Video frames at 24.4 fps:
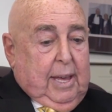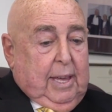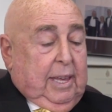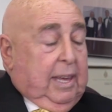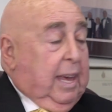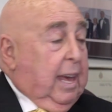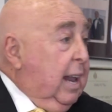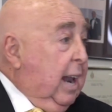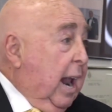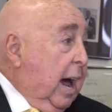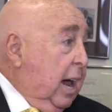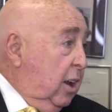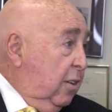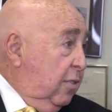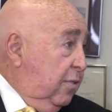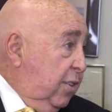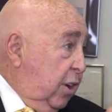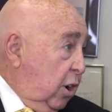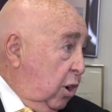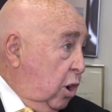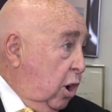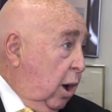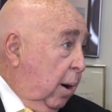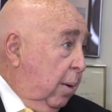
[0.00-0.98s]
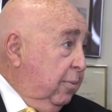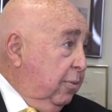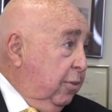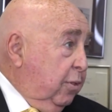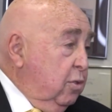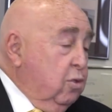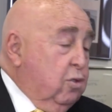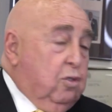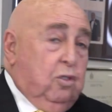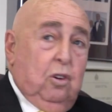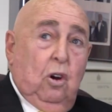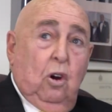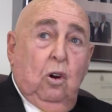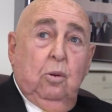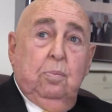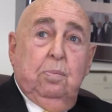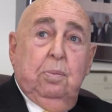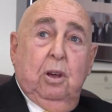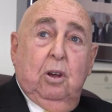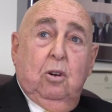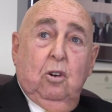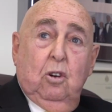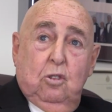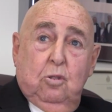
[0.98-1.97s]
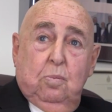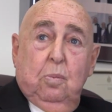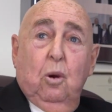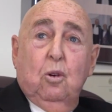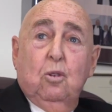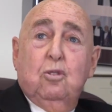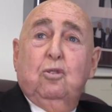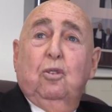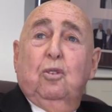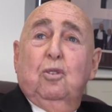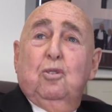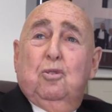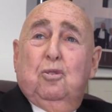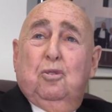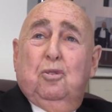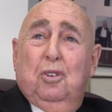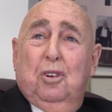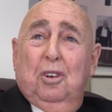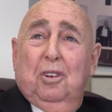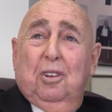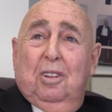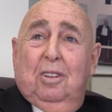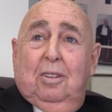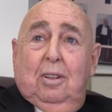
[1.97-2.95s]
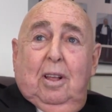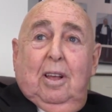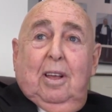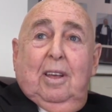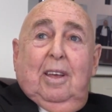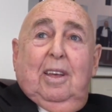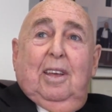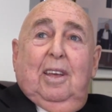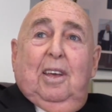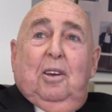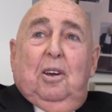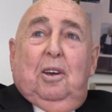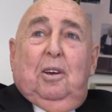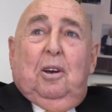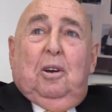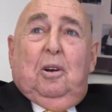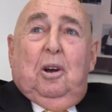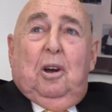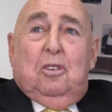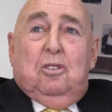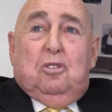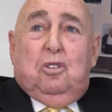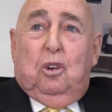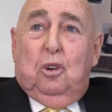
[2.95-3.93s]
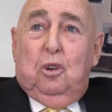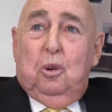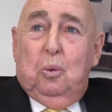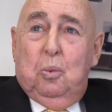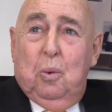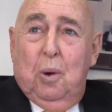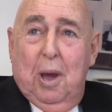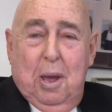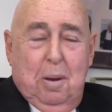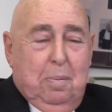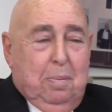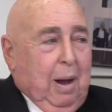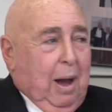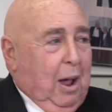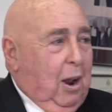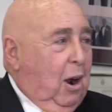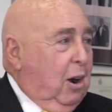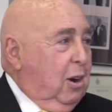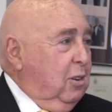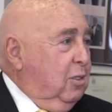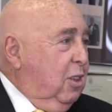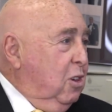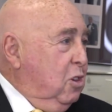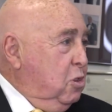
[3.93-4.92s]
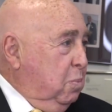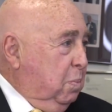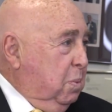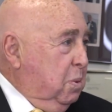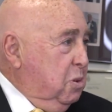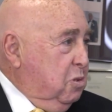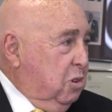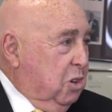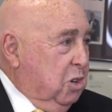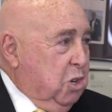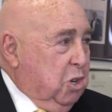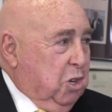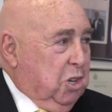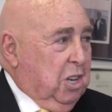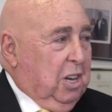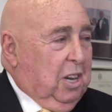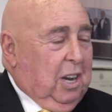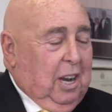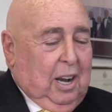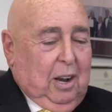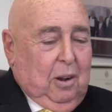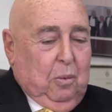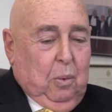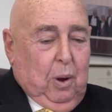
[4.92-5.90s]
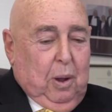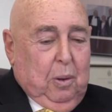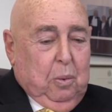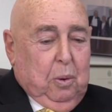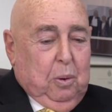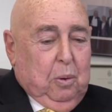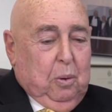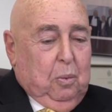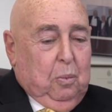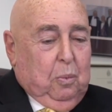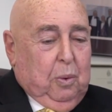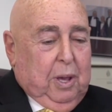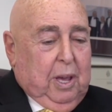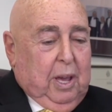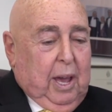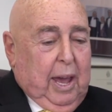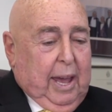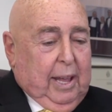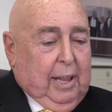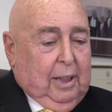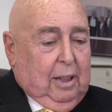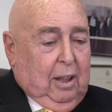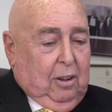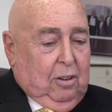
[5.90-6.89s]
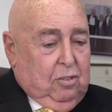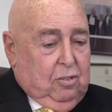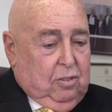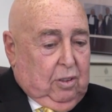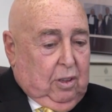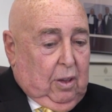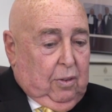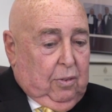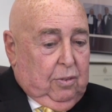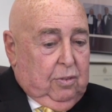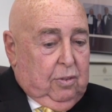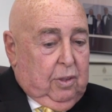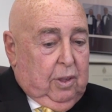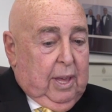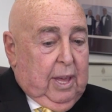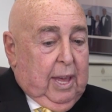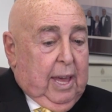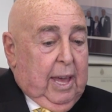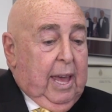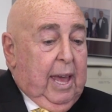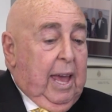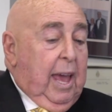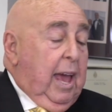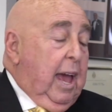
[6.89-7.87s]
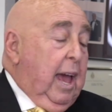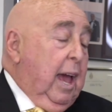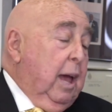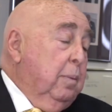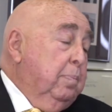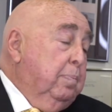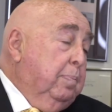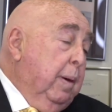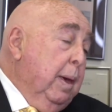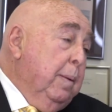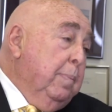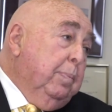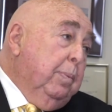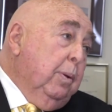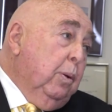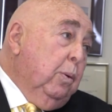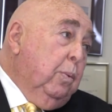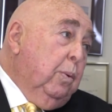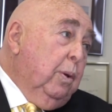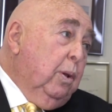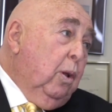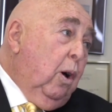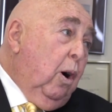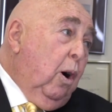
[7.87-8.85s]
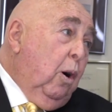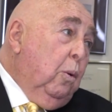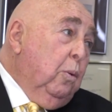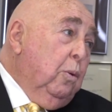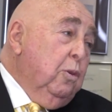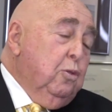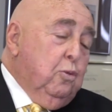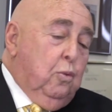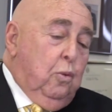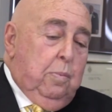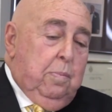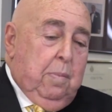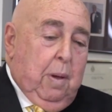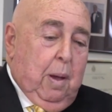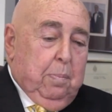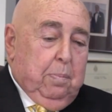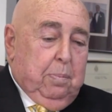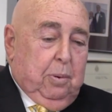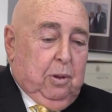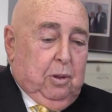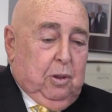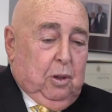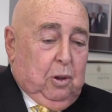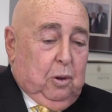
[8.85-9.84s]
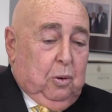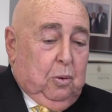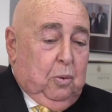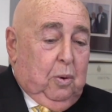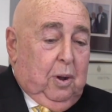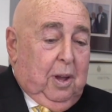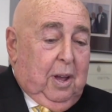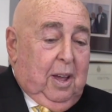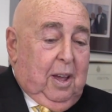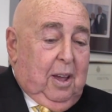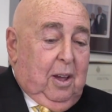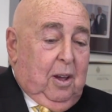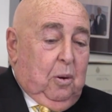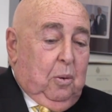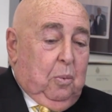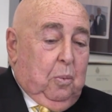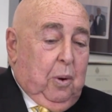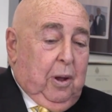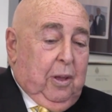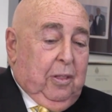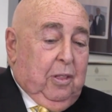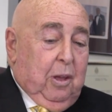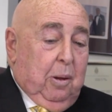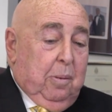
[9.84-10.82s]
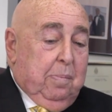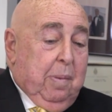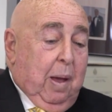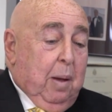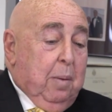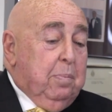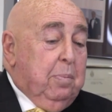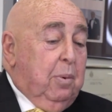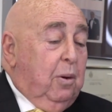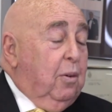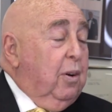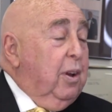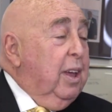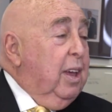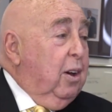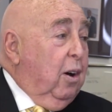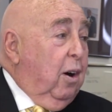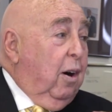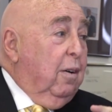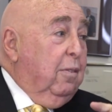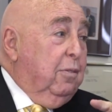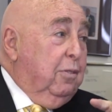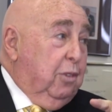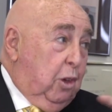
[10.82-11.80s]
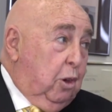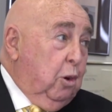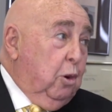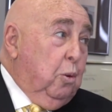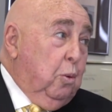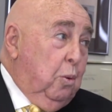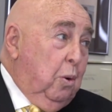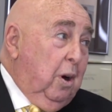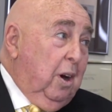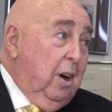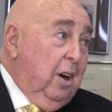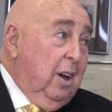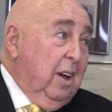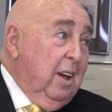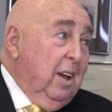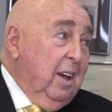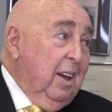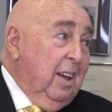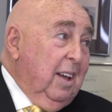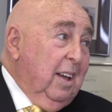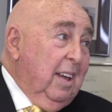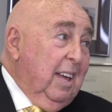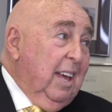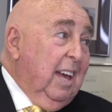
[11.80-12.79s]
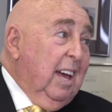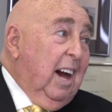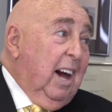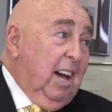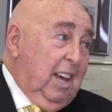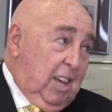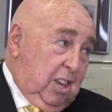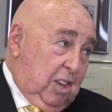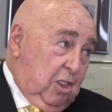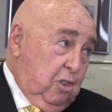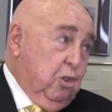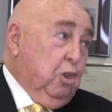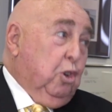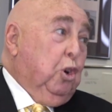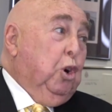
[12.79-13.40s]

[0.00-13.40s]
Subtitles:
Get out of your comfort zone, because most of us feel a certain way about our disposition and the way we handle ourselves. And people will always remember you when their memory of you is